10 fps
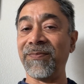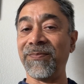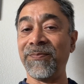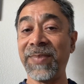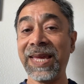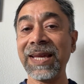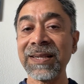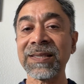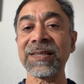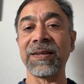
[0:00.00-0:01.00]

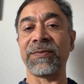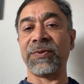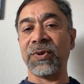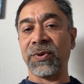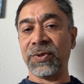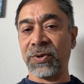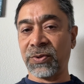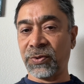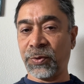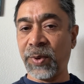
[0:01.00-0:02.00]
means, that your
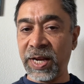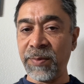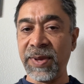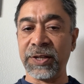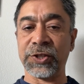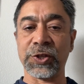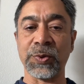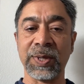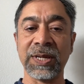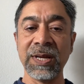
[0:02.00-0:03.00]
query means
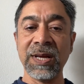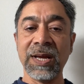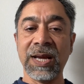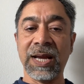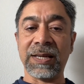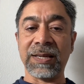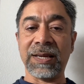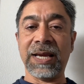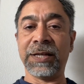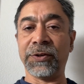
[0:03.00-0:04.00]
to it. It
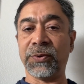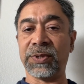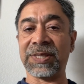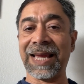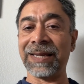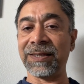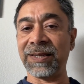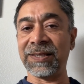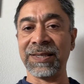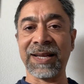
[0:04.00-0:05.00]
introduces
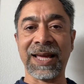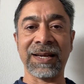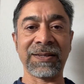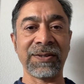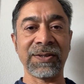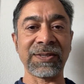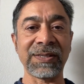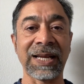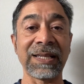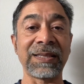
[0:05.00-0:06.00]
entities and characters
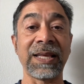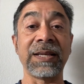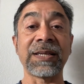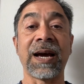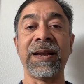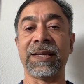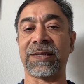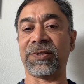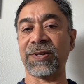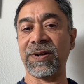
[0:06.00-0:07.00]
that it thinks are
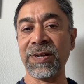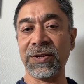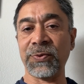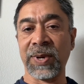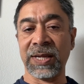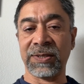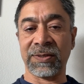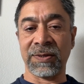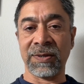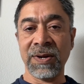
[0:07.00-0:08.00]
necessary to
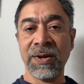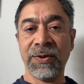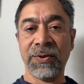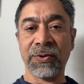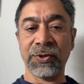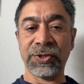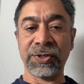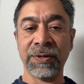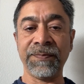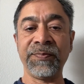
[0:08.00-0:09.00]
answer your
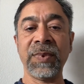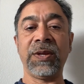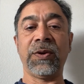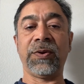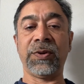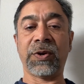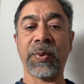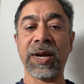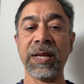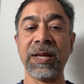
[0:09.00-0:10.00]
question, your
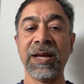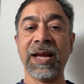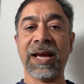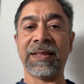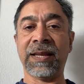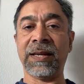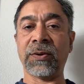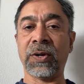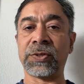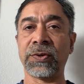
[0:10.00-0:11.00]
query, and then it
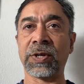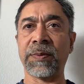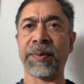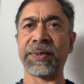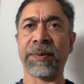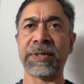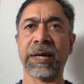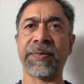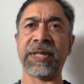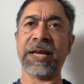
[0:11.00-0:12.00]
also comes
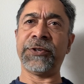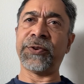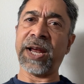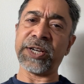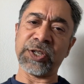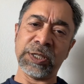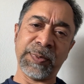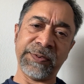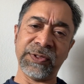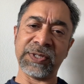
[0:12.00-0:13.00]
up with interactions
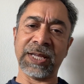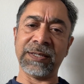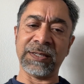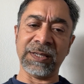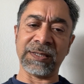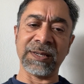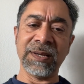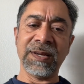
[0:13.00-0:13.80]
between these entities.